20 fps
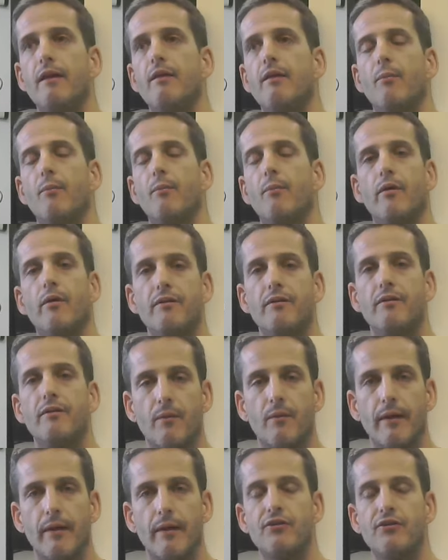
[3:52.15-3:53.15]
the more
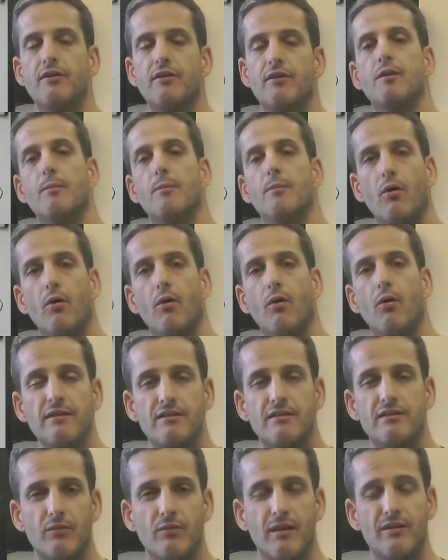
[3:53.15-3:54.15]
inflammation, the more
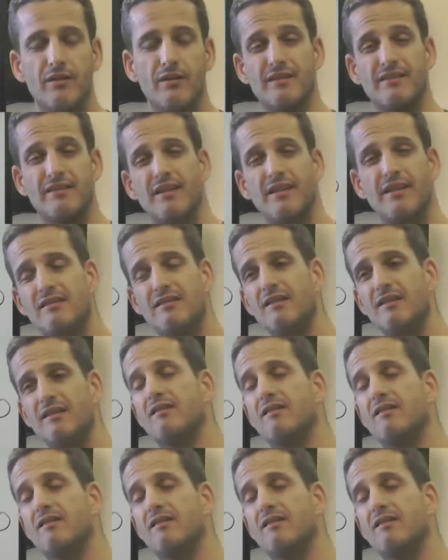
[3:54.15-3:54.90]
insulin resistance,